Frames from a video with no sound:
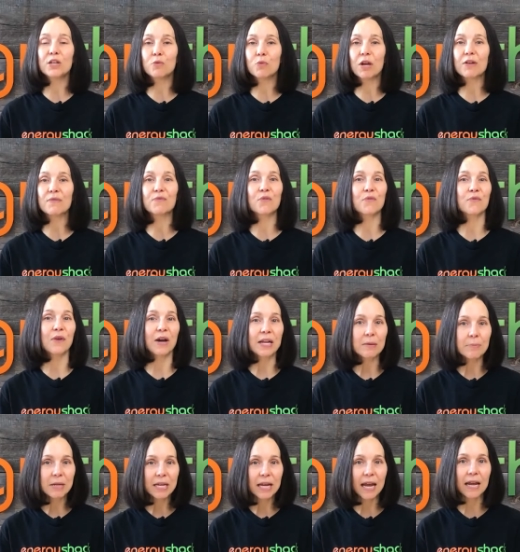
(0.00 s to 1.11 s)
great for
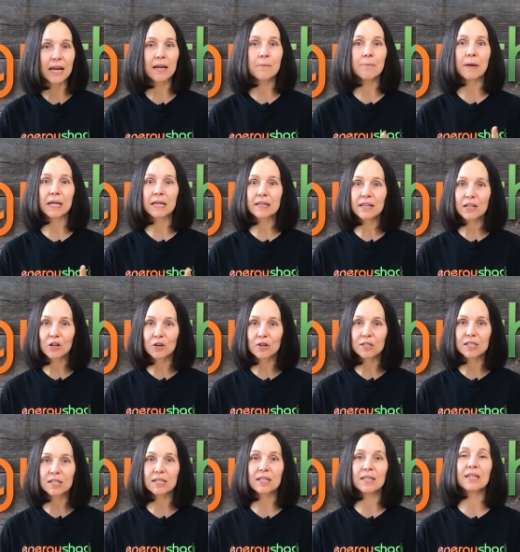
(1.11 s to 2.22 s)
vitamin A,
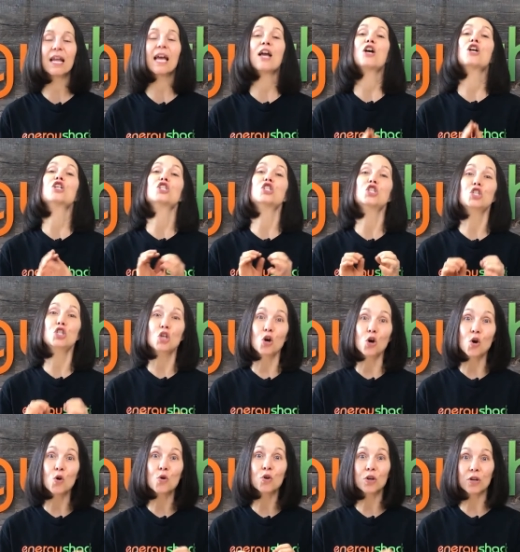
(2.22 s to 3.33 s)
beta-carotene,
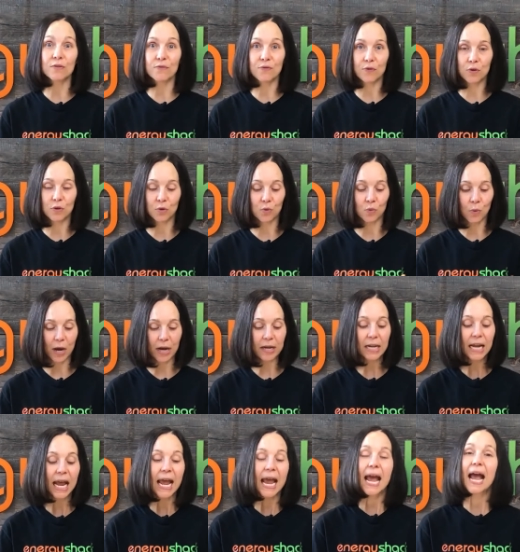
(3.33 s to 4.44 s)
So good for you, right?